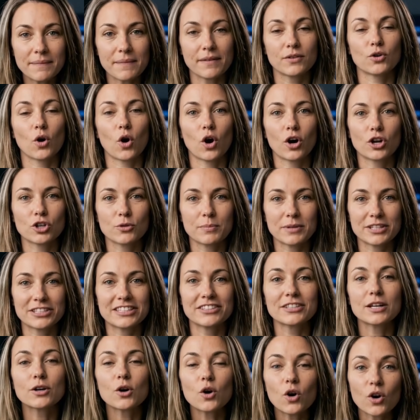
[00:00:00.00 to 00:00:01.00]
documents
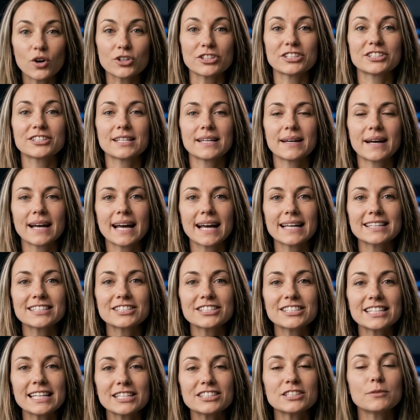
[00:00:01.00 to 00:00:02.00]
the cost at
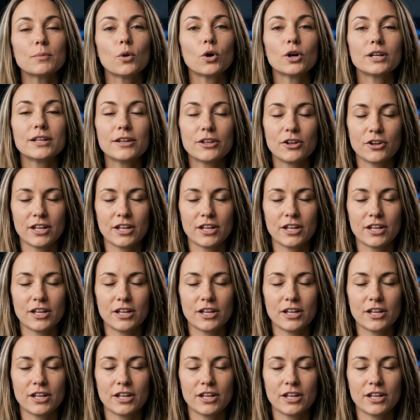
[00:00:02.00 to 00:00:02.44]
6.3%